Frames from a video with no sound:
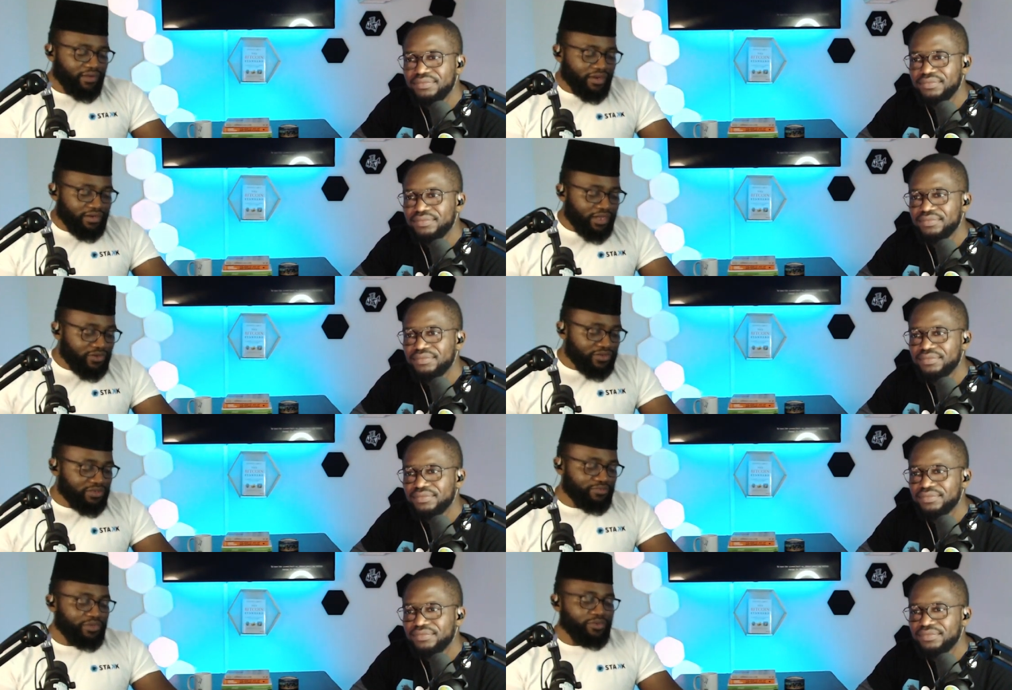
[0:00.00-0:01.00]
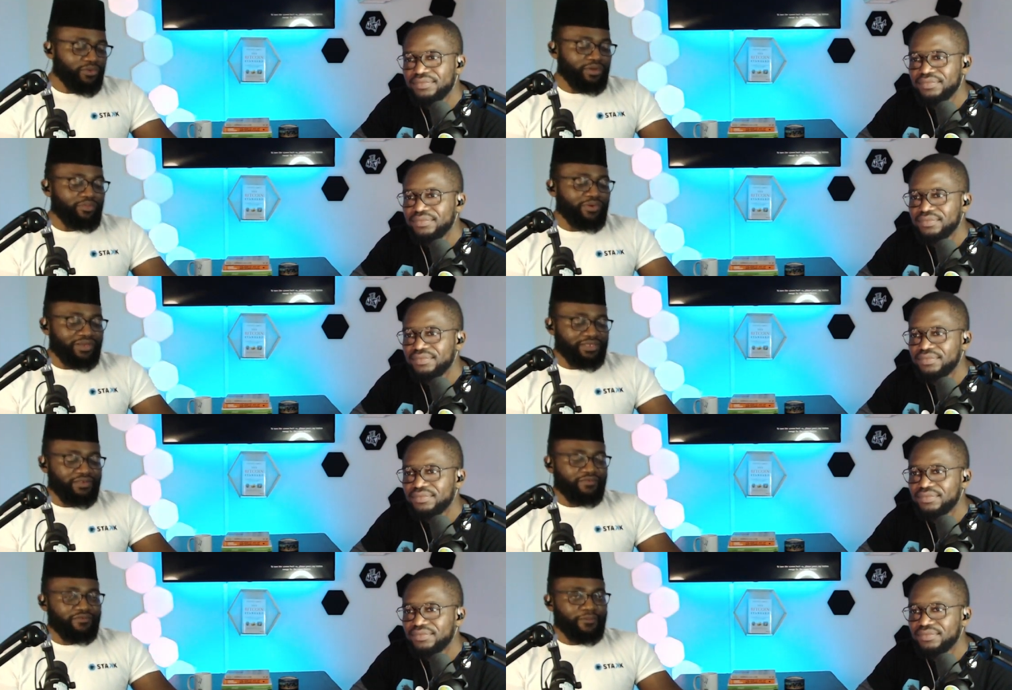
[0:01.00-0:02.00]
Speaker 1: and, and those people were impressive.
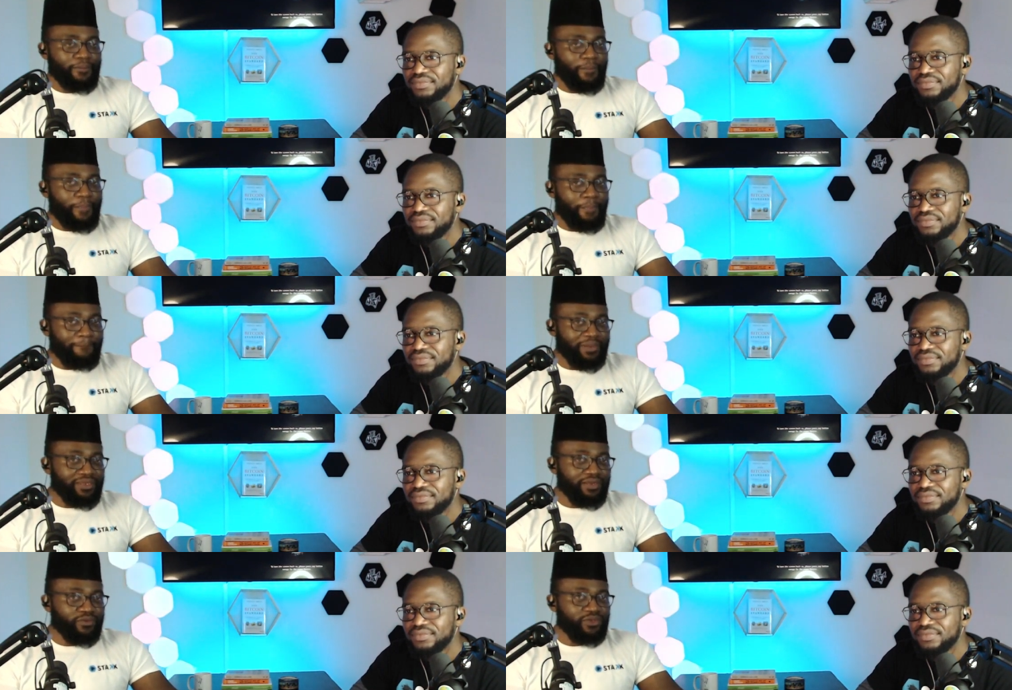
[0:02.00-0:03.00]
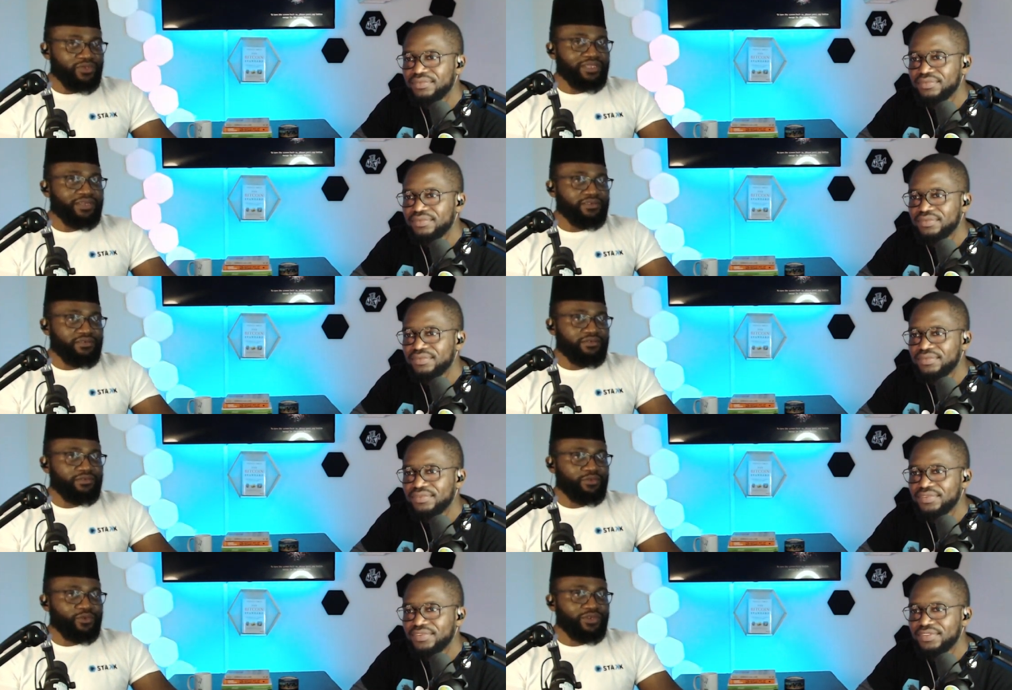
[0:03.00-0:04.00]
But then when you start,
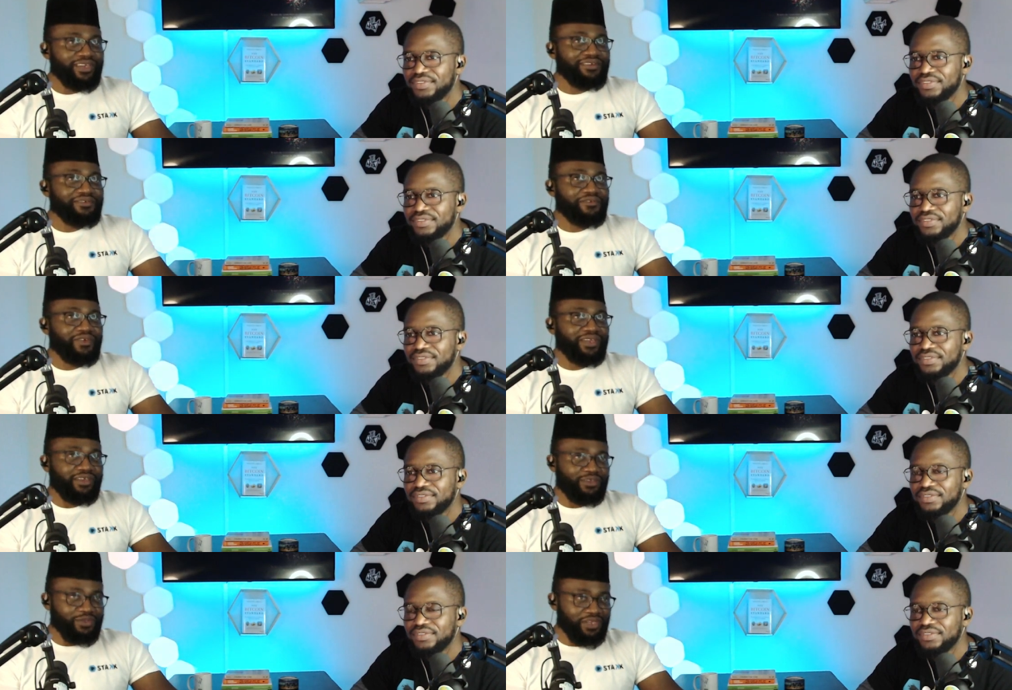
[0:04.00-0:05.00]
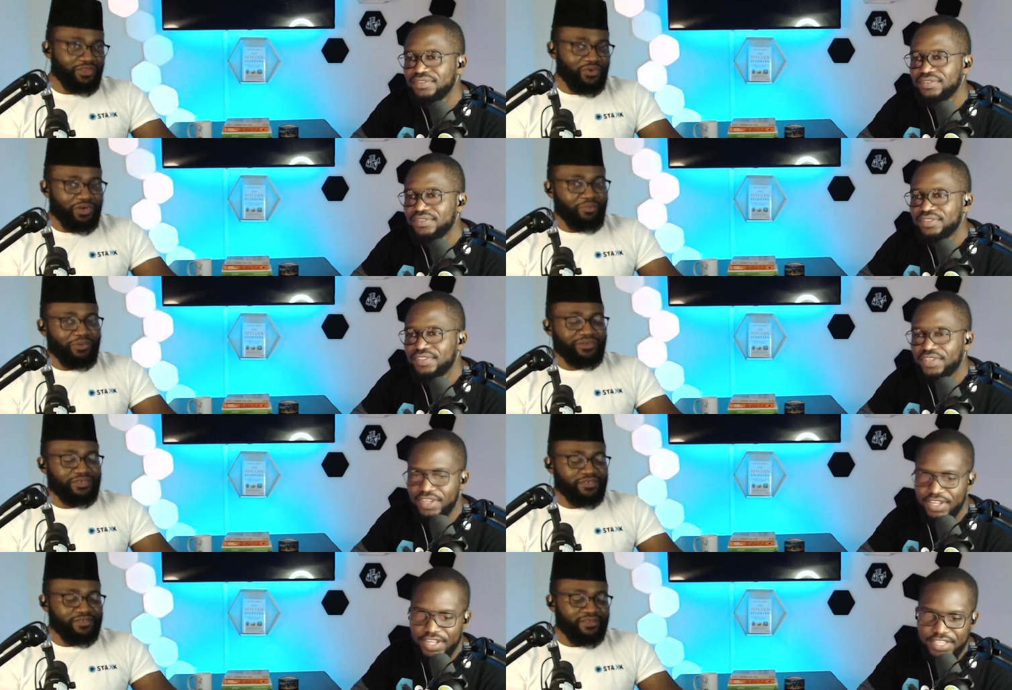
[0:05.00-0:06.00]
when you get in the ring and you start throwing the
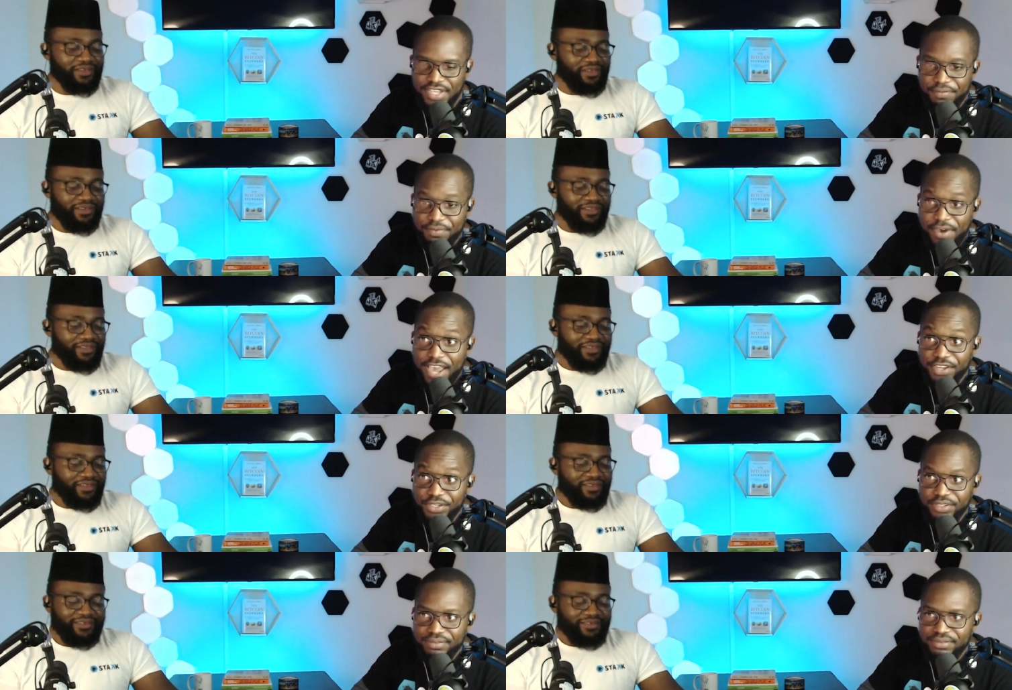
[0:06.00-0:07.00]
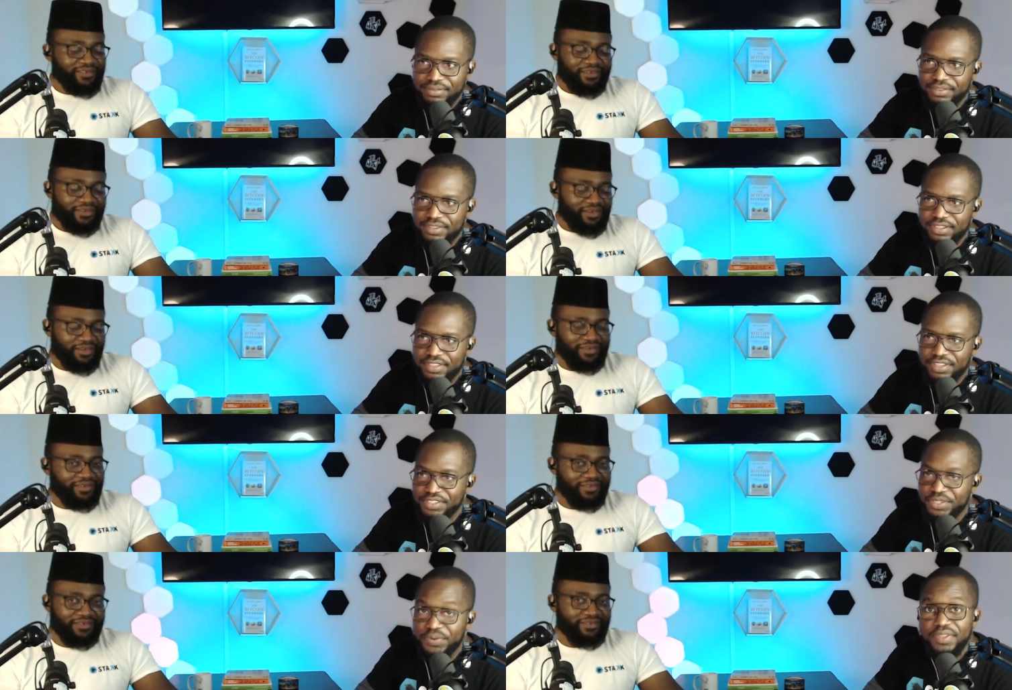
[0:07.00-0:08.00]
punches.
Speaker 2: Time for action, not
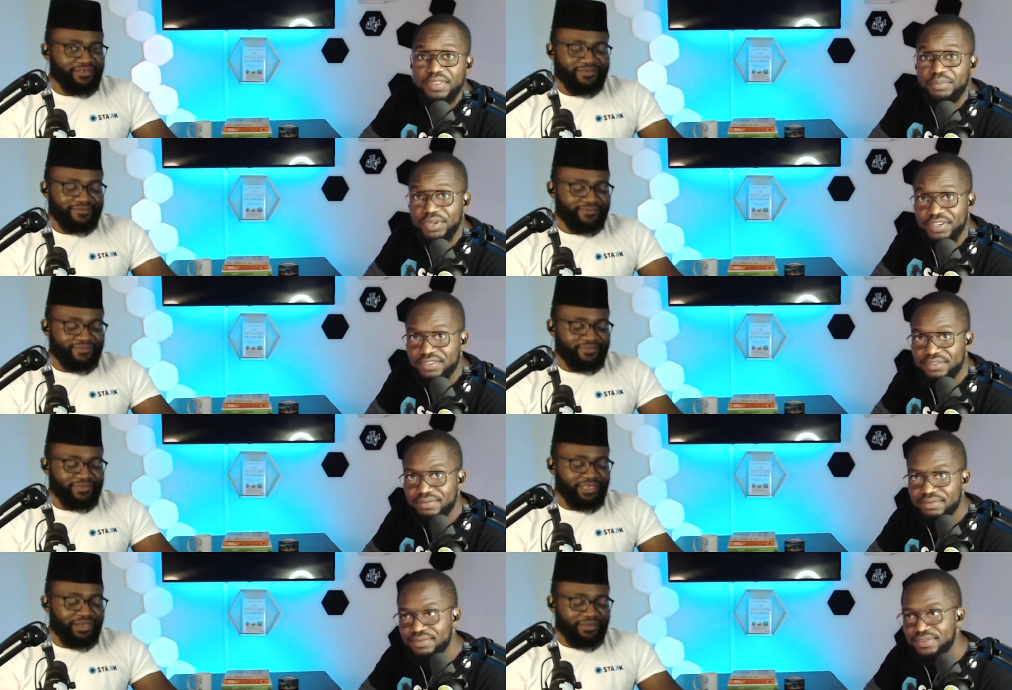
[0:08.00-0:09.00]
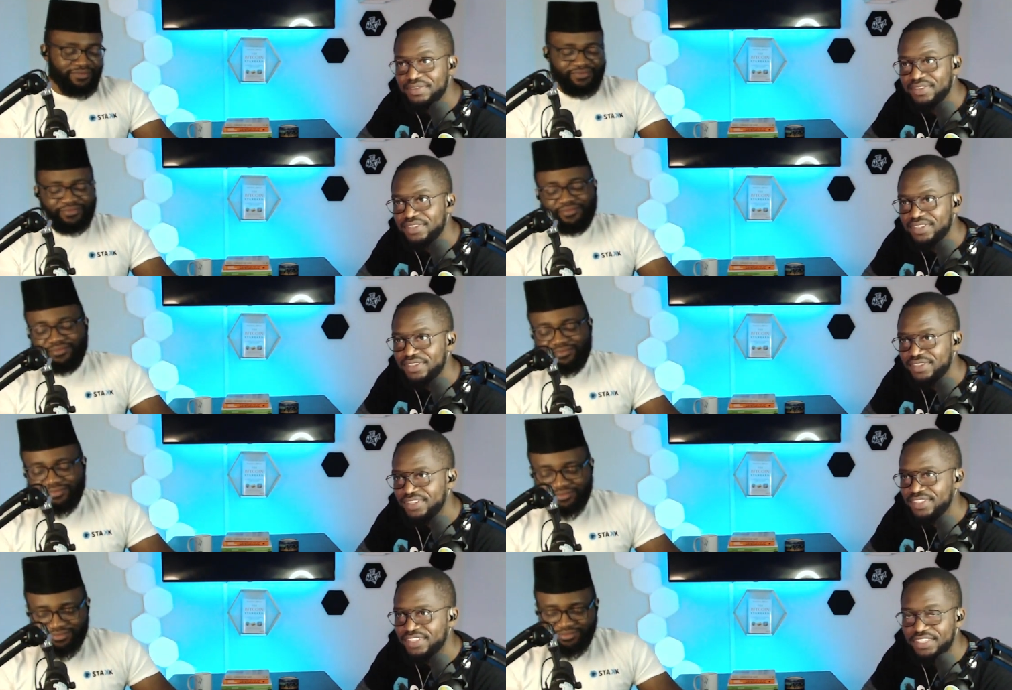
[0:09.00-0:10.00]
just reading the books.
Speaker 1: Yeah.
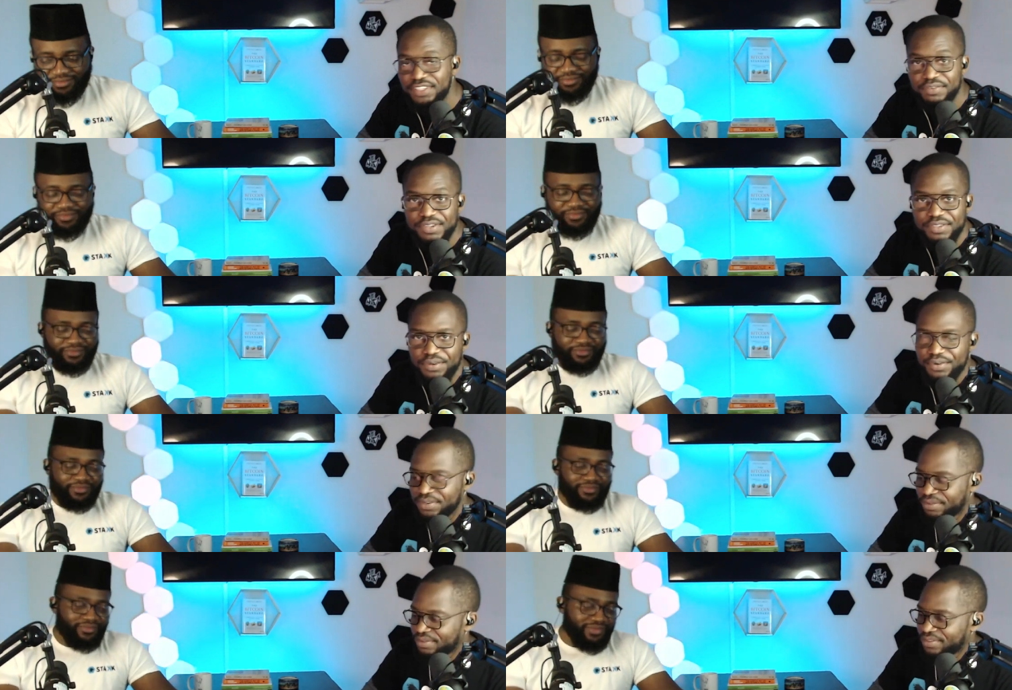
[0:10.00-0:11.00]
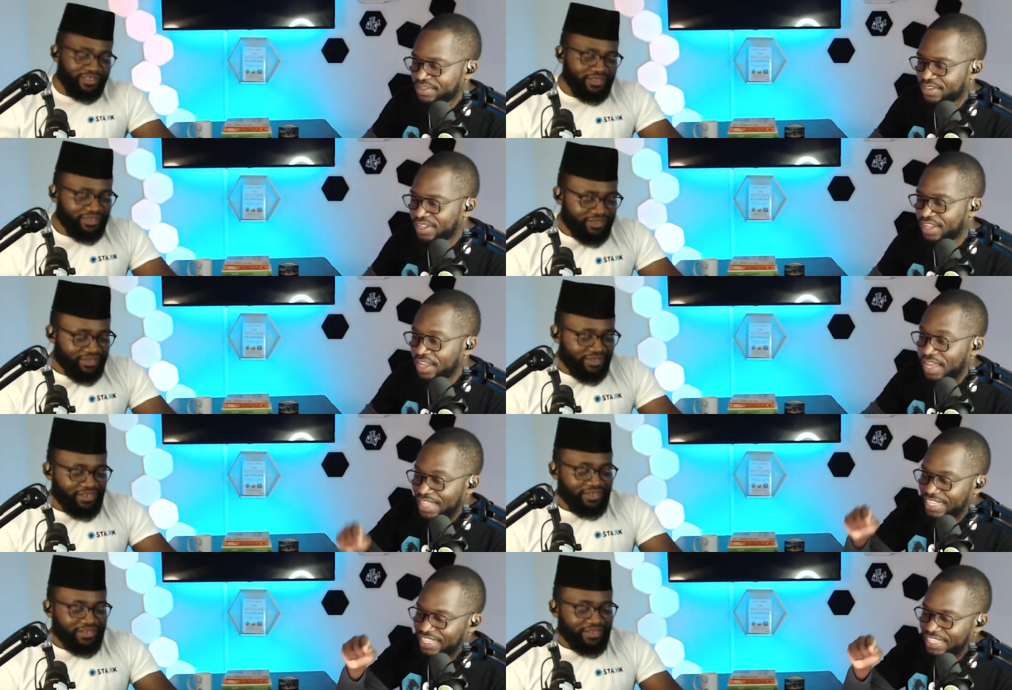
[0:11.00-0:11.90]
Speaker 2: It's a different story. And that's